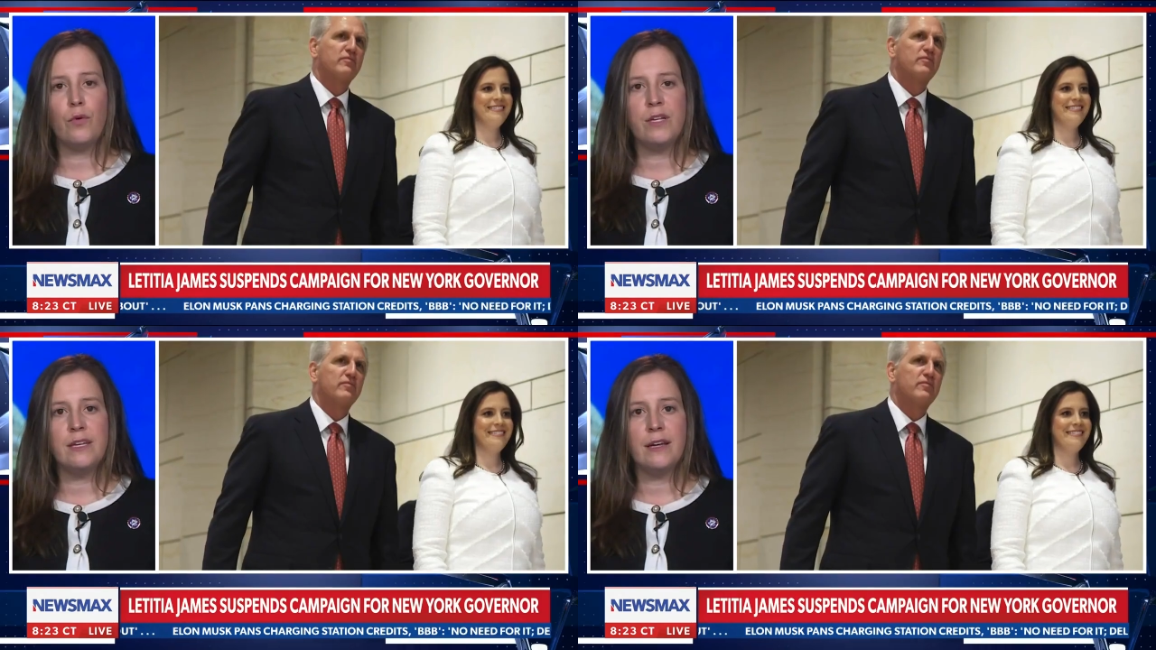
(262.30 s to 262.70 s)

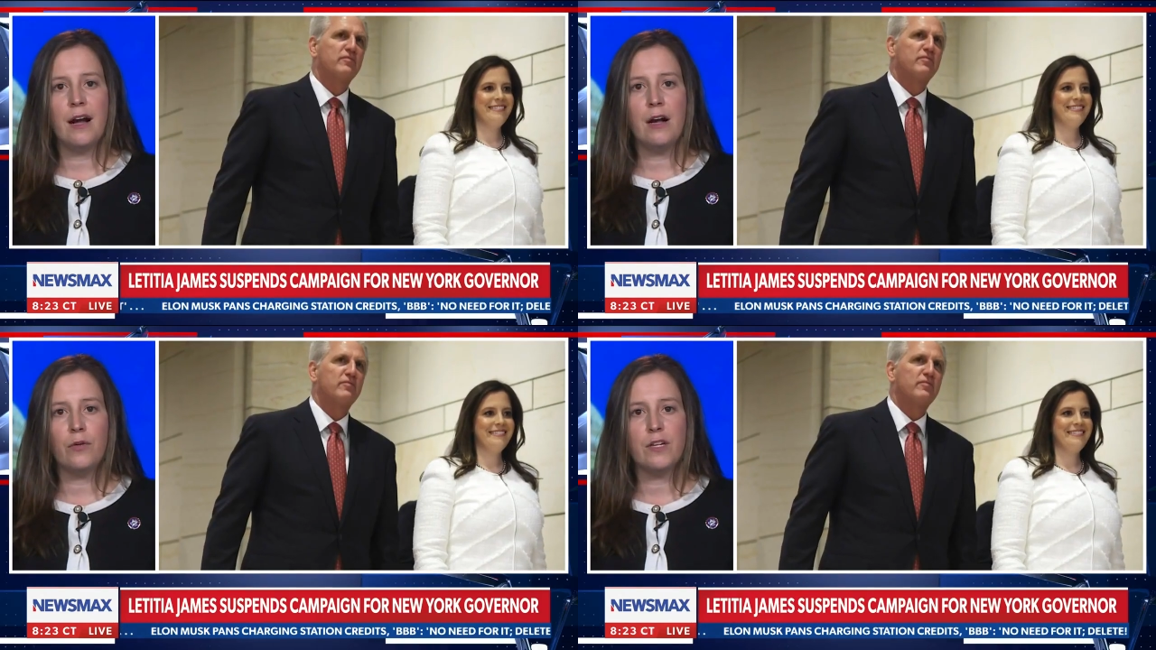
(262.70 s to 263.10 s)
Speaker 1: voice in
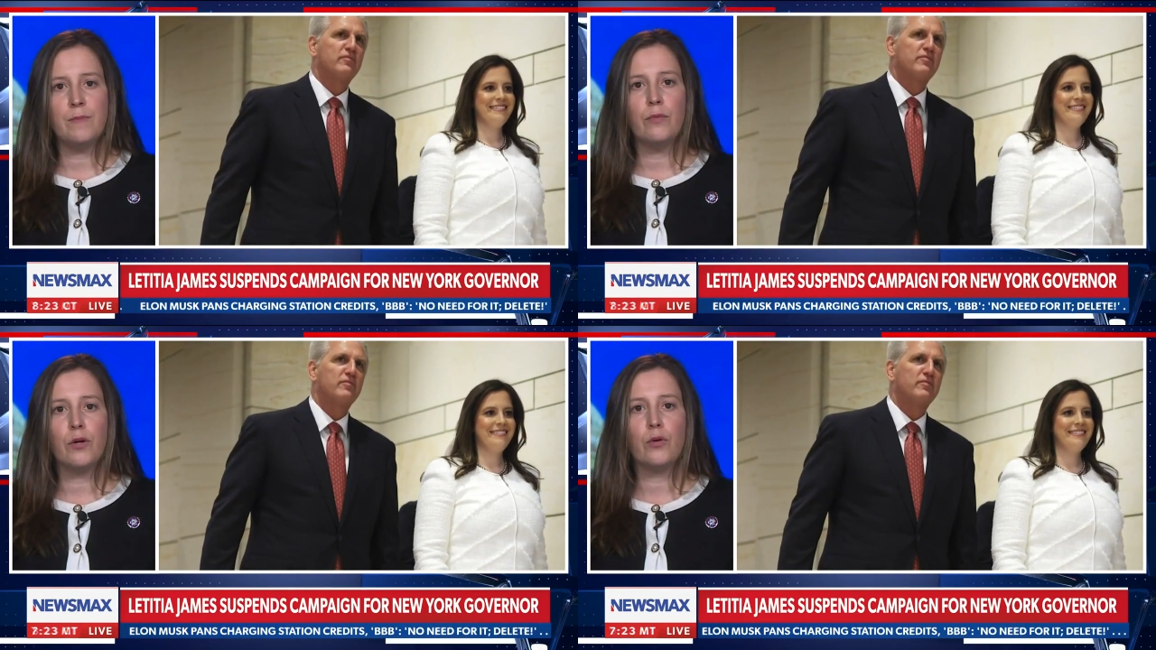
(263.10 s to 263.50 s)
Congress,
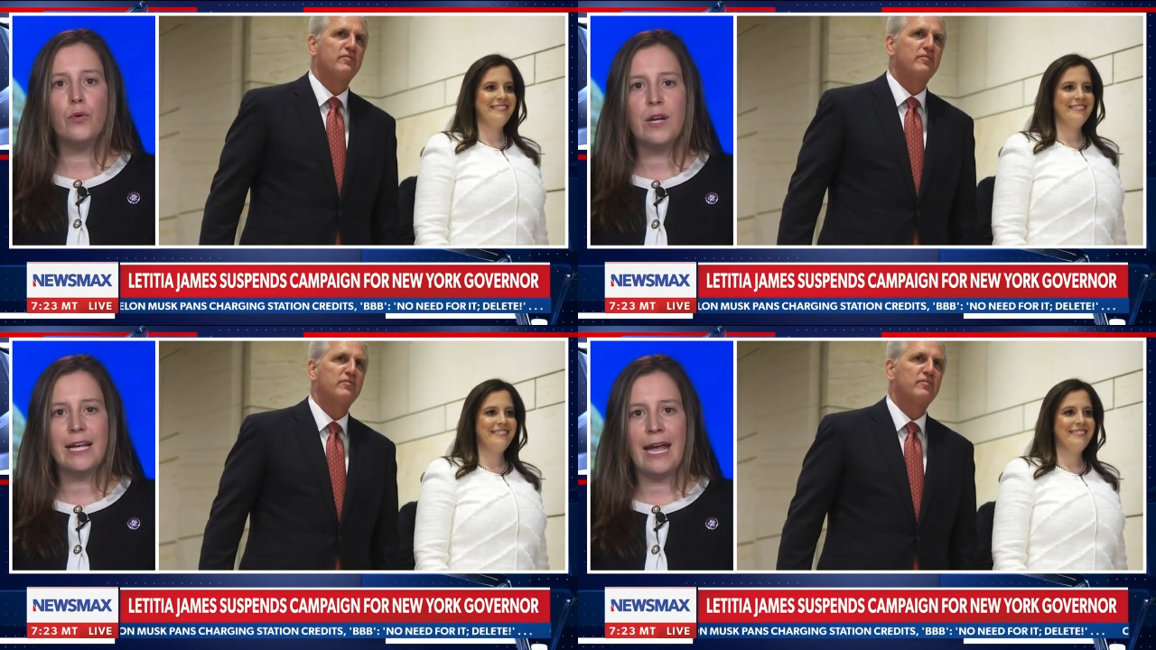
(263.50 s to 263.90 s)
but
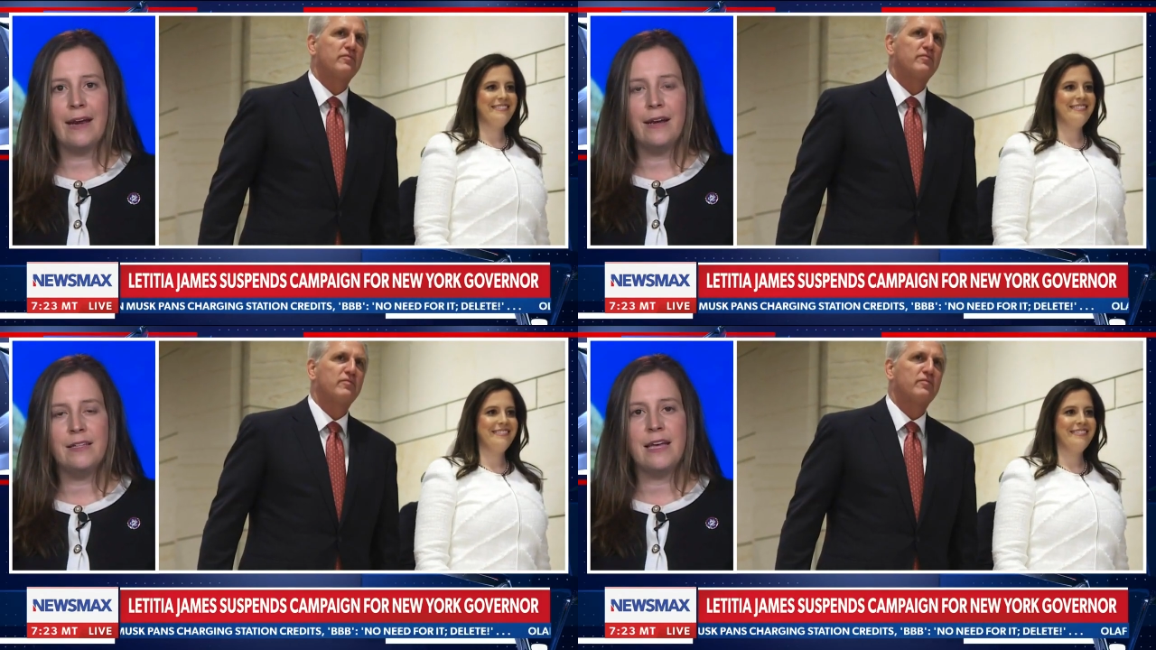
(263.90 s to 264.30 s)
recruiting
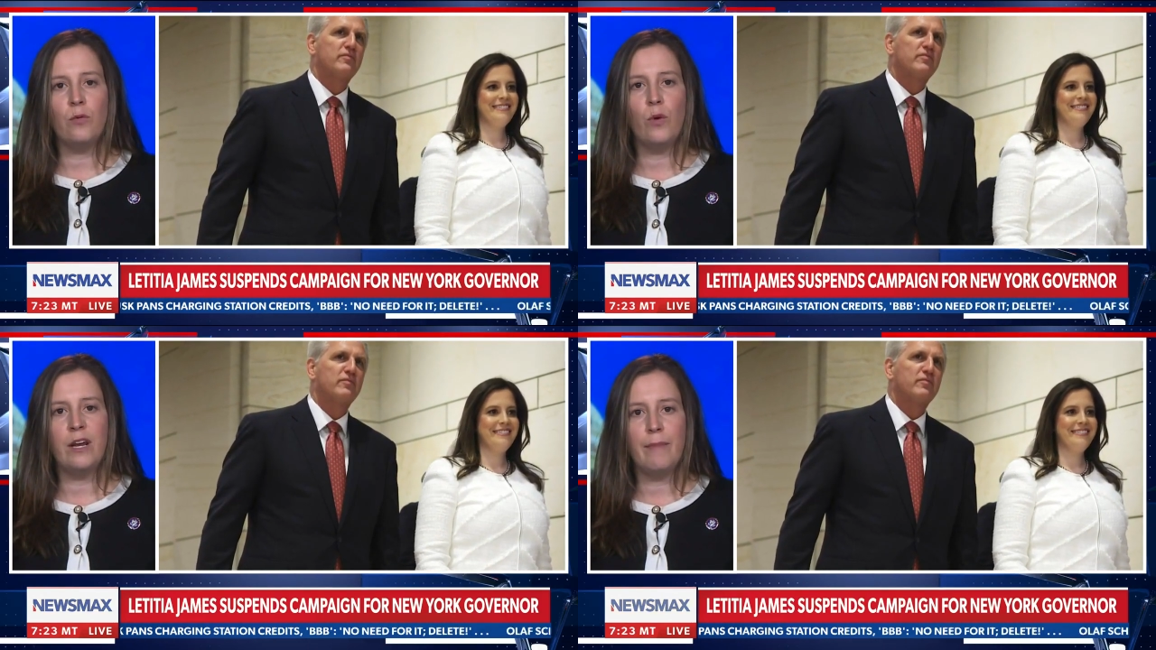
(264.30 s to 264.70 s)
candidates
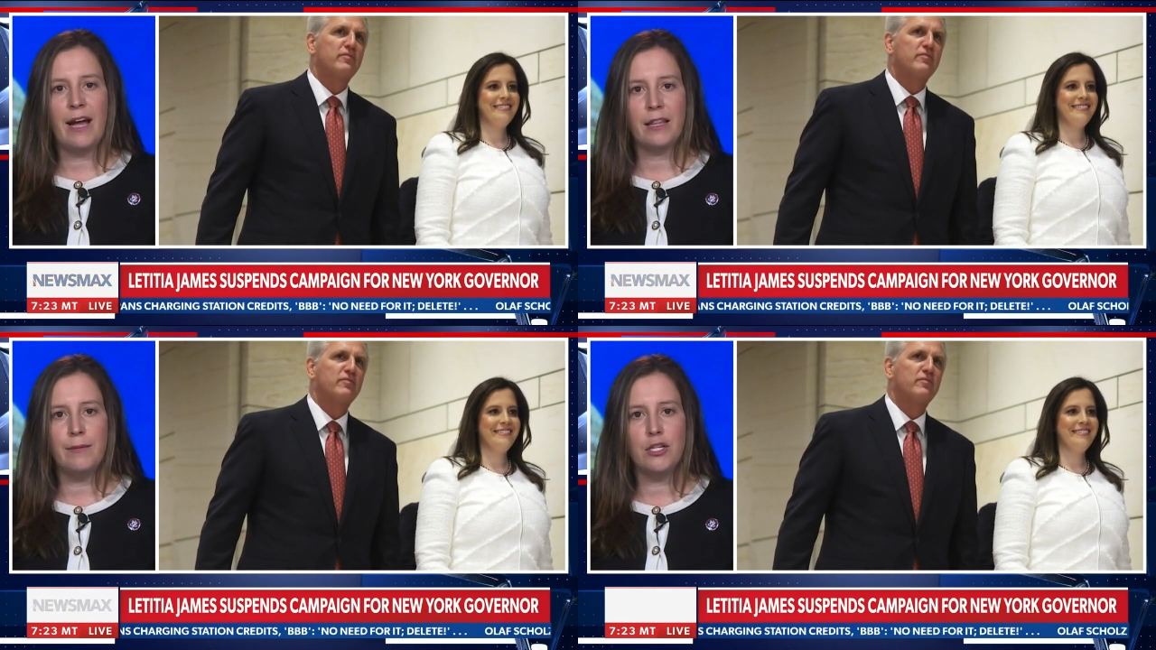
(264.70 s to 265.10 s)
and winning
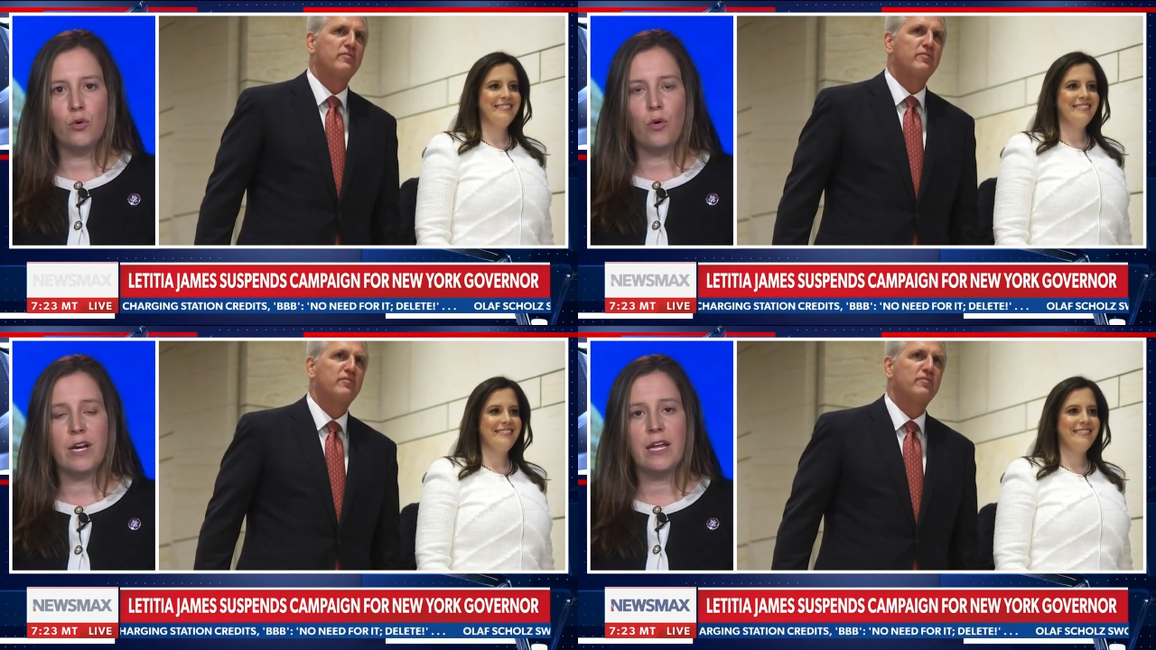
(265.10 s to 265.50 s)
back the
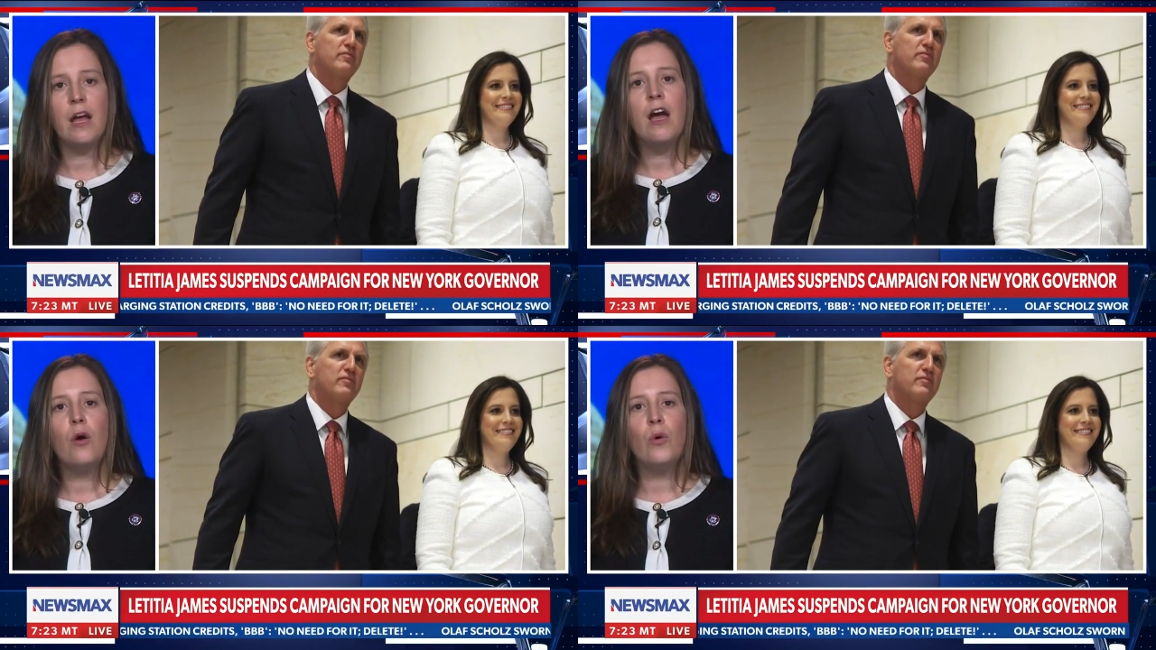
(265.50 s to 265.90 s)
majority.
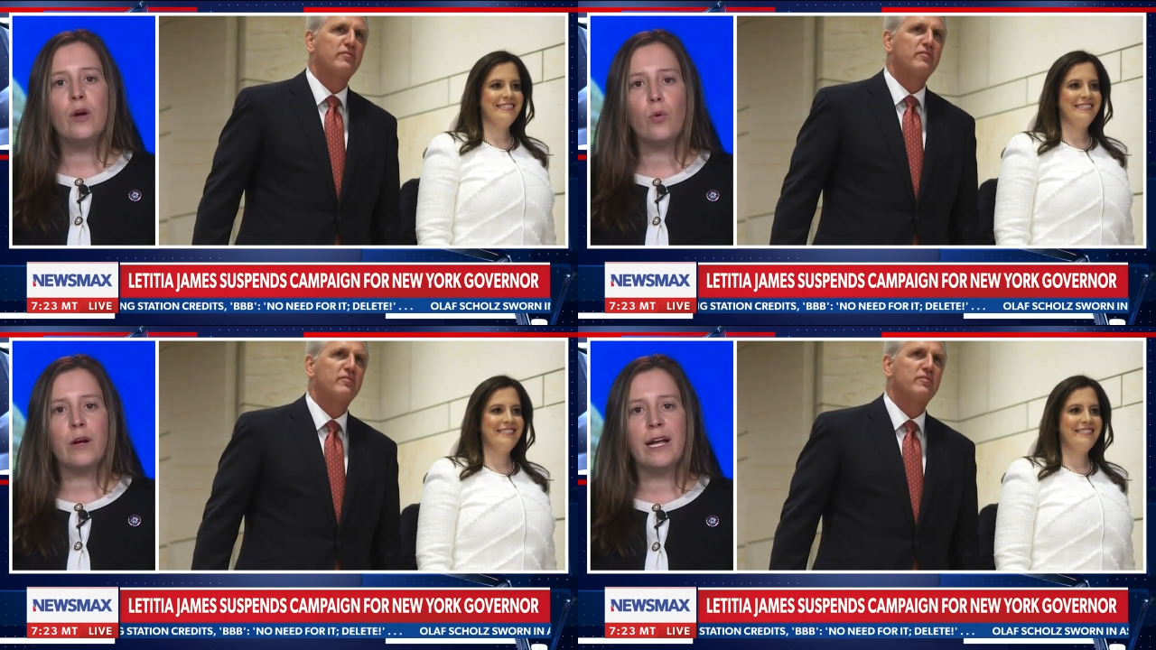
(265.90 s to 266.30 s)

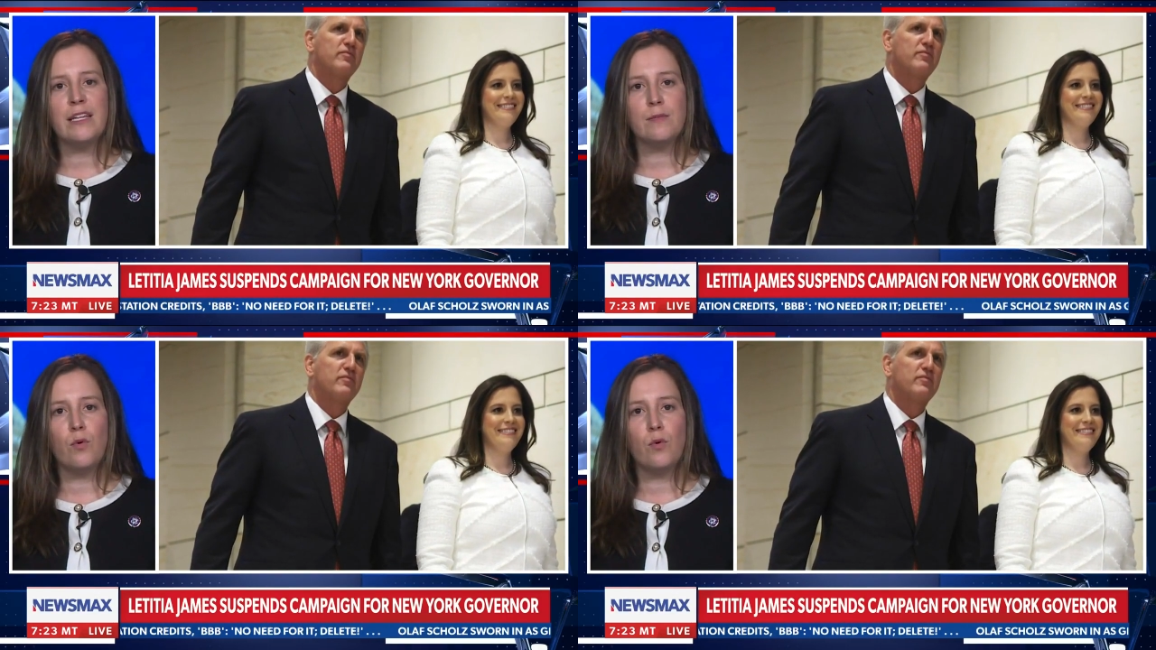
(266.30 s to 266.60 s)
We're working as a